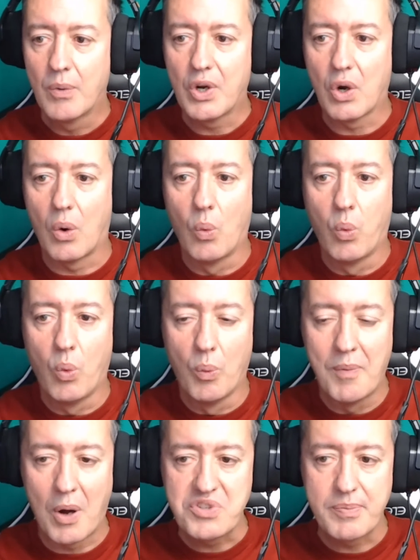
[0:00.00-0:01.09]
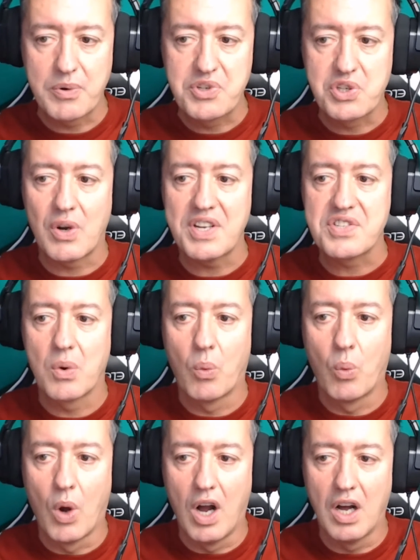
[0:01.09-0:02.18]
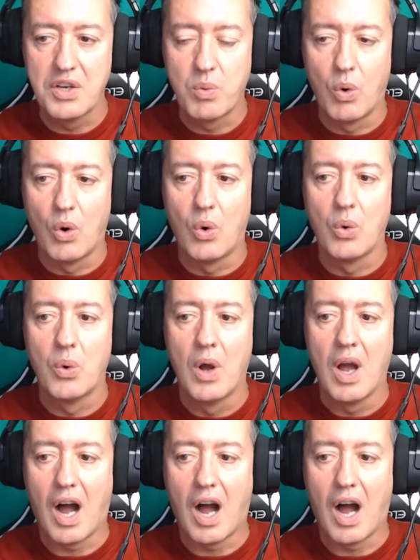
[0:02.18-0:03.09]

we got multiple choice, Wordwall,